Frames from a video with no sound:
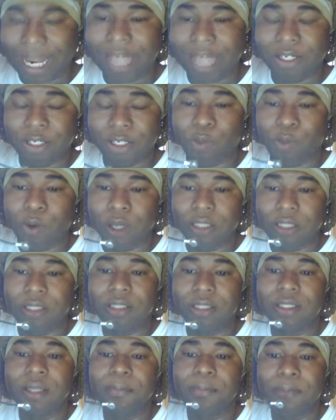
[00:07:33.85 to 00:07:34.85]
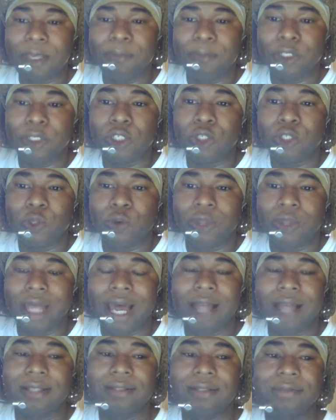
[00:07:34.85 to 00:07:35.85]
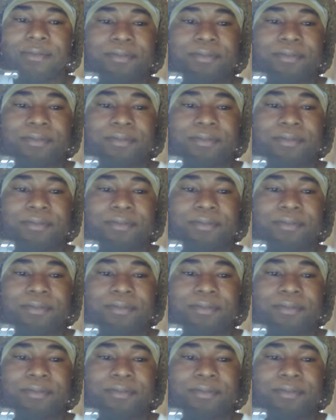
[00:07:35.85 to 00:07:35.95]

I just want people to know that.